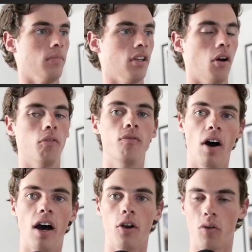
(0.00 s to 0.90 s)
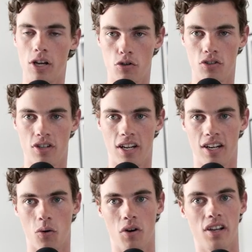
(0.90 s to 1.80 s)
fun or interesting
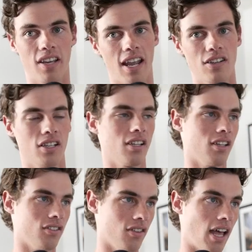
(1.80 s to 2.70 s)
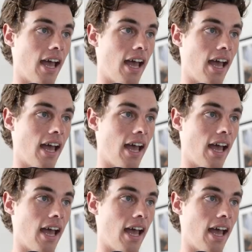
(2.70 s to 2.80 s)
or engaging in this and that.